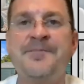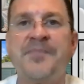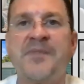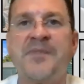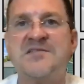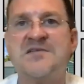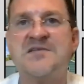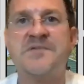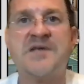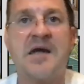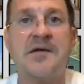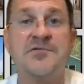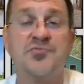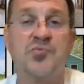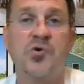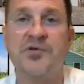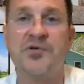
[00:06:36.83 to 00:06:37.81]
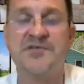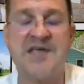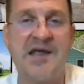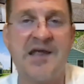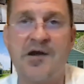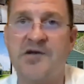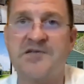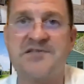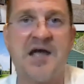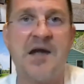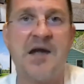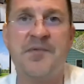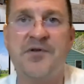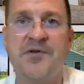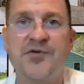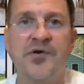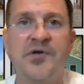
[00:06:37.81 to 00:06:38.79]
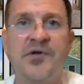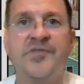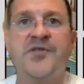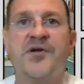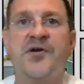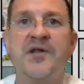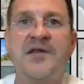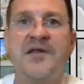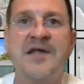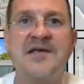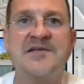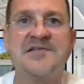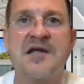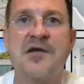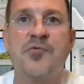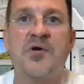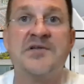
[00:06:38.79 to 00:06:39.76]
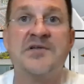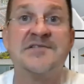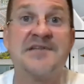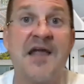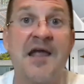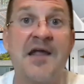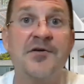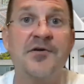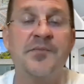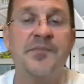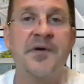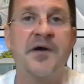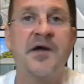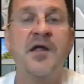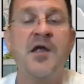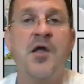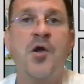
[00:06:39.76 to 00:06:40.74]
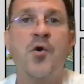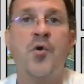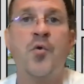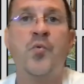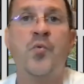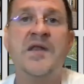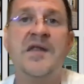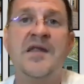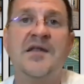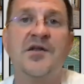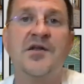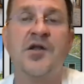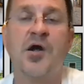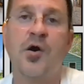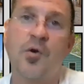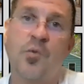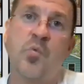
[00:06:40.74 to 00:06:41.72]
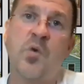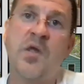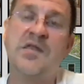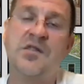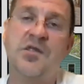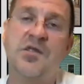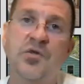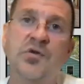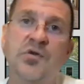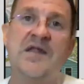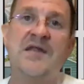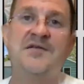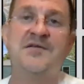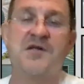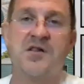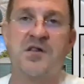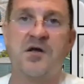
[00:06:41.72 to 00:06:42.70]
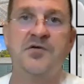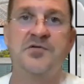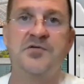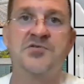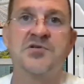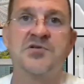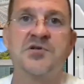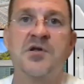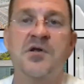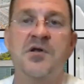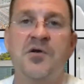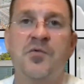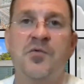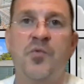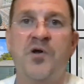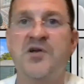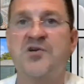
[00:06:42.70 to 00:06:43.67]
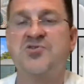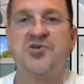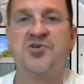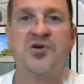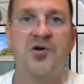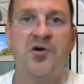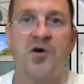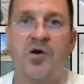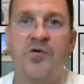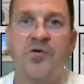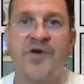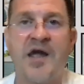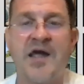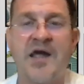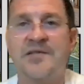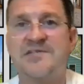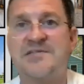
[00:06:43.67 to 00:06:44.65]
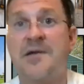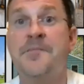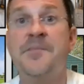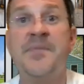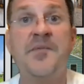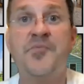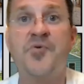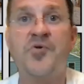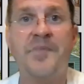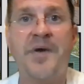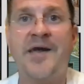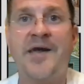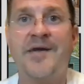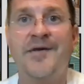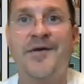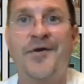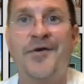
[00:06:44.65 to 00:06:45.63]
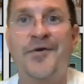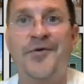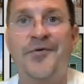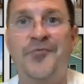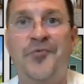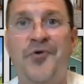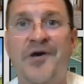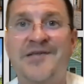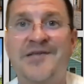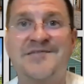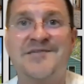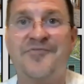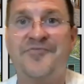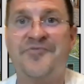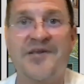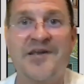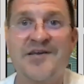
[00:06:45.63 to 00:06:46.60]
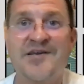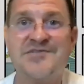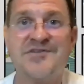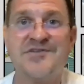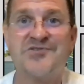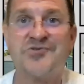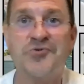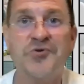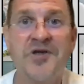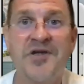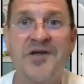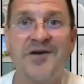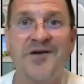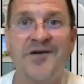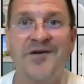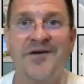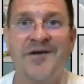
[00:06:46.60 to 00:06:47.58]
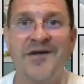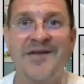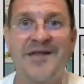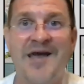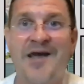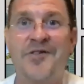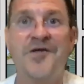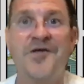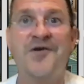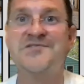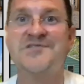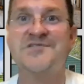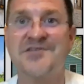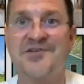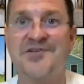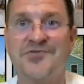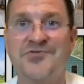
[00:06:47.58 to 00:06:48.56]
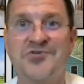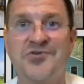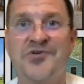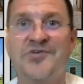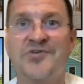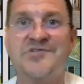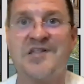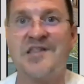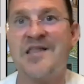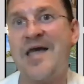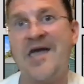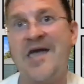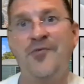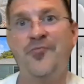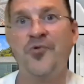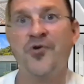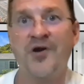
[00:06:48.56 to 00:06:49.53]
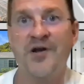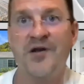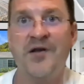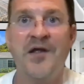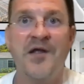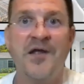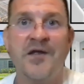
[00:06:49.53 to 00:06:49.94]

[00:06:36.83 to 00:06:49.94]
Sometimes we'll take our time and do it in 30 days, like what's standard, but we need to know when you need to close. What is your goal, right? Some people might want to finish the school year and not close until June or July, and we're in,